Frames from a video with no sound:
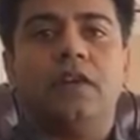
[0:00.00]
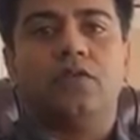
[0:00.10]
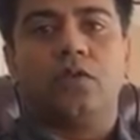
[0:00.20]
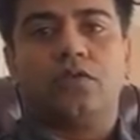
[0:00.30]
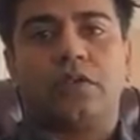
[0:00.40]

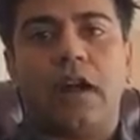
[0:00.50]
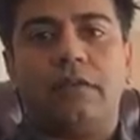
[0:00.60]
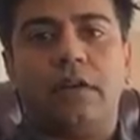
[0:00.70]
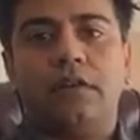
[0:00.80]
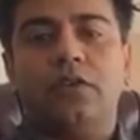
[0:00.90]
don't
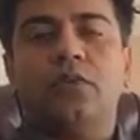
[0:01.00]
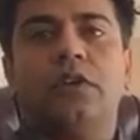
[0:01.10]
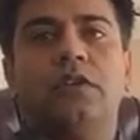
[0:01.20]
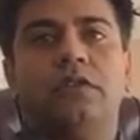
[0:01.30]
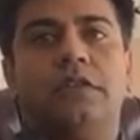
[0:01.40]
travel, you
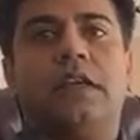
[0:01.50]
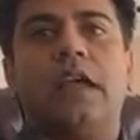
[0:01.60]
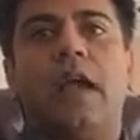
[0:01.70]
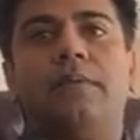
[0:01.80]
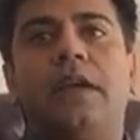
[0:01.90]
will lose the
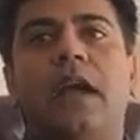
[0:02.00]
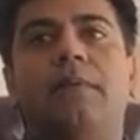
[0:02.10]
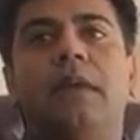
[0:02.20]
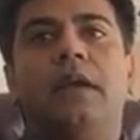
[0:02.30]
cap gap.